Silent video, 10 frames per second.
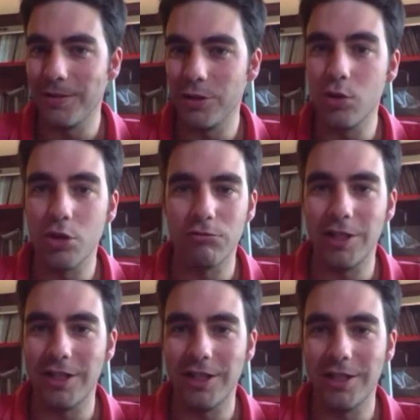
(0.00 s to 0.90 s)

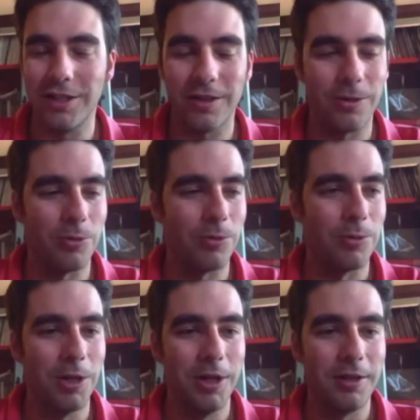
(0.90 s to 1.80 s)
Usually, so
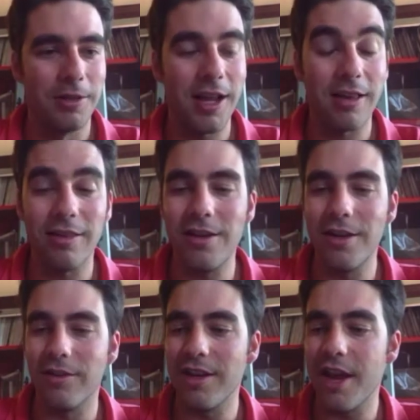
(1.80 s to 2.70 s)
the last
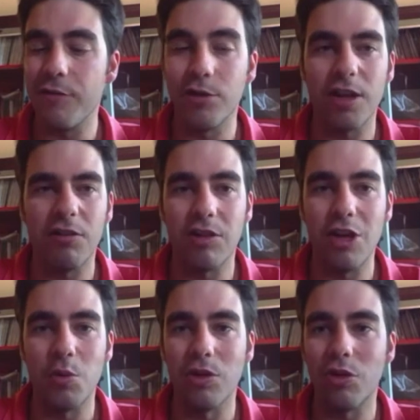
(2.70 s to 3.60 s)
years the average I would say
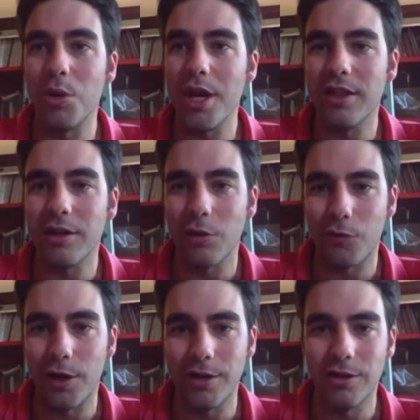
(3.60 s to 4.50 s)
it was 300 or
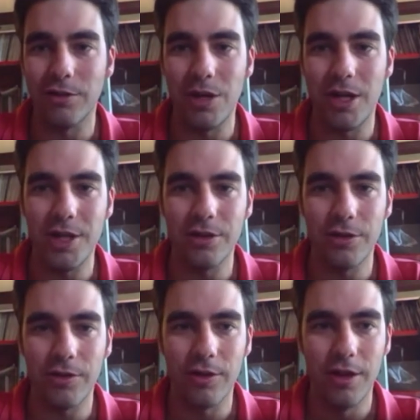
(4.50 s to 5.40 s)
400
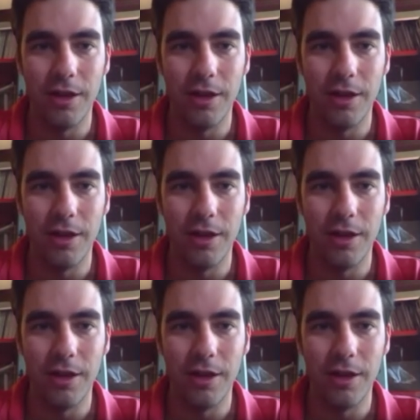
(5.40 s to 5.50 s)
millimeters.